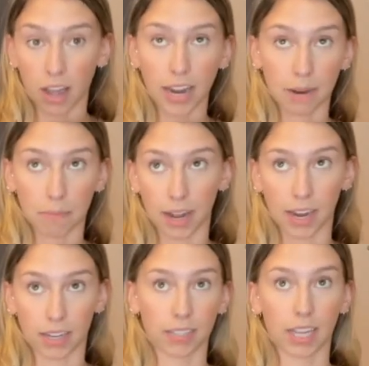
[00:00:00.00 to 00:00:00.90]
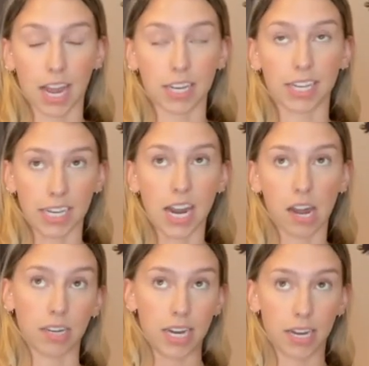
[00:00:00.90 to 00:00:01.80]
I didn't buy it because, like, I did
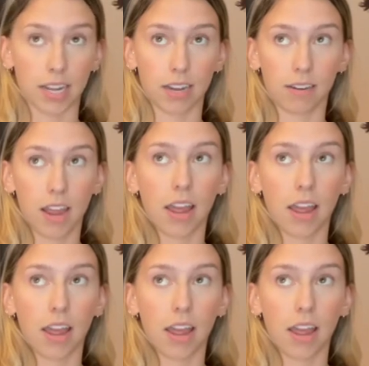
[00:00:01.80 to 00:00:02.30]
not need it.